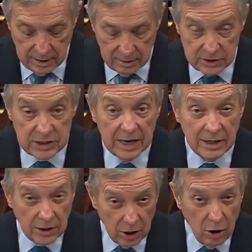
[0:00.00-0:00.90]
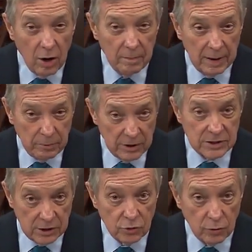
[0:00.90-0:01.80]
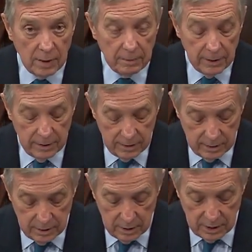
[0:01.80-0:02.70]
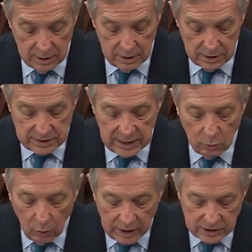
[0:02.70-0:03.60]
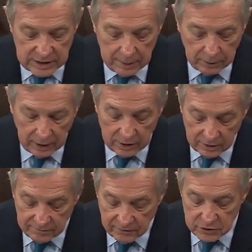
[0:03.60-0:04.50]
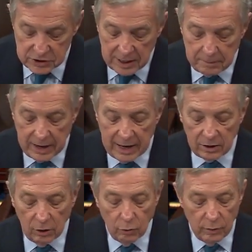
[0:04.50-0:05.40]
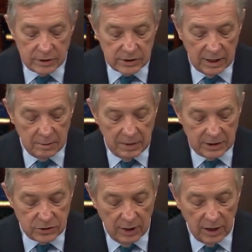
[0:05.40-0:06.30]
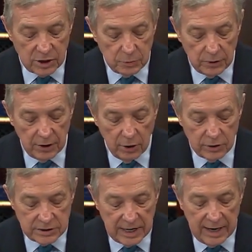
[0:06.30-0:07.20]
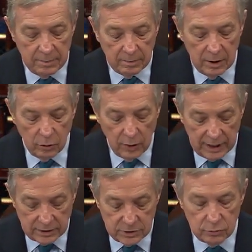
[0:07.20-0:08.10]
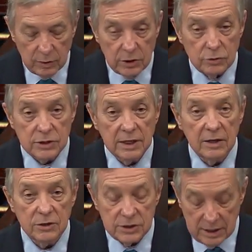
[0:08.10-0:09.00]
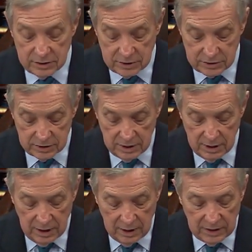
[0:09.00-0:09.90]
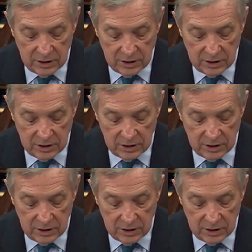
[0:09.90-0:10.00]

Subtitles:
signed into law by President Trump. To take one example, under the First Step Act, low-risk inmates are eligible to earn time credits, reducing their sentences. They